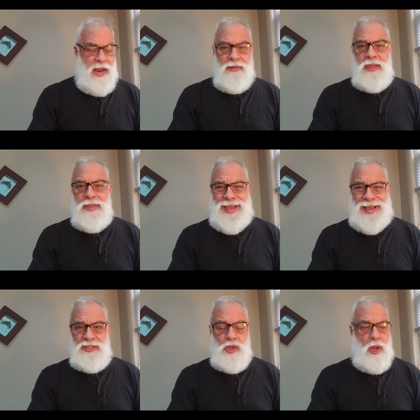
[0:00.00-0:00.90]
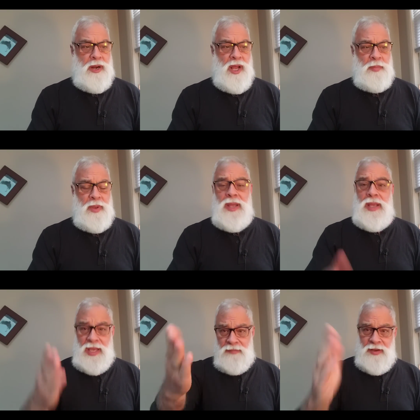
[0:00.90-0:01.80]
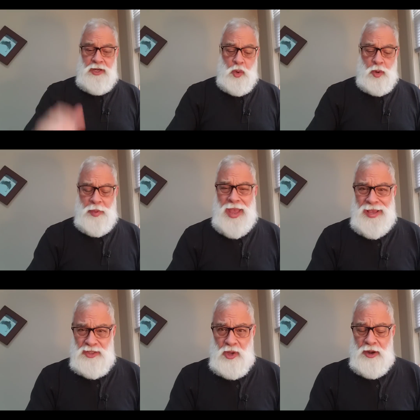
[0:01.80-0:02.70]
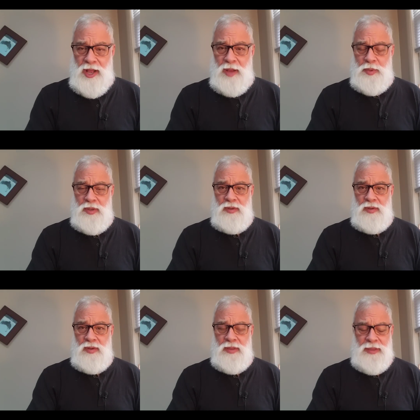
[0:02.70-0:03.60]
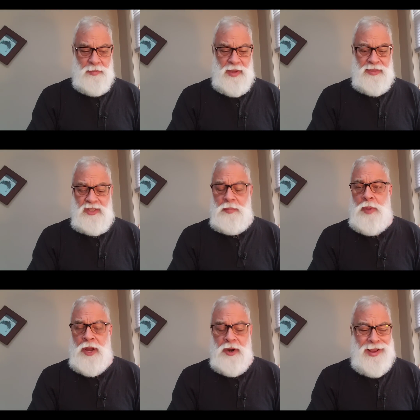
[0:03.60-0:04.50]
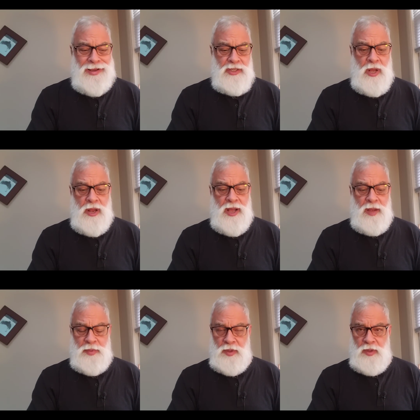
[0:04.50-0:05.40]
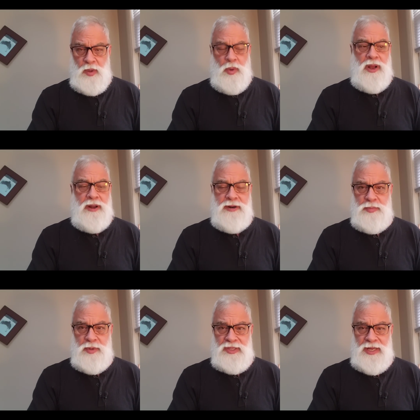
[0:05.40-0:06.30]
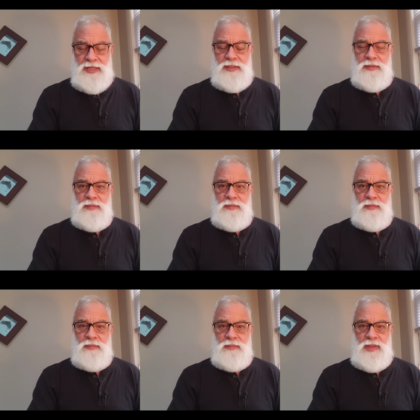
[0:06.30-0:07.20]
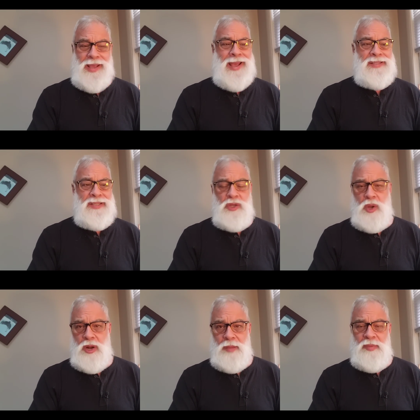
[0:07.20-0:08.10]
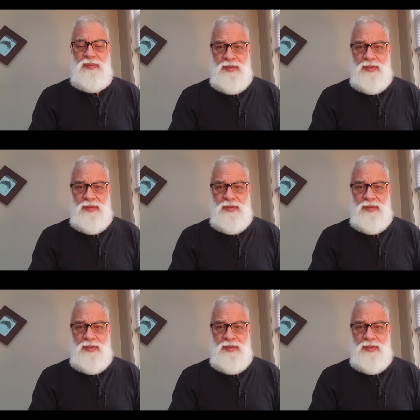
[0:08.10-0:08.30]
Everything has gone up. Even your pay has gone up. Think about this. Butter has gone up 100%. Gas has gone up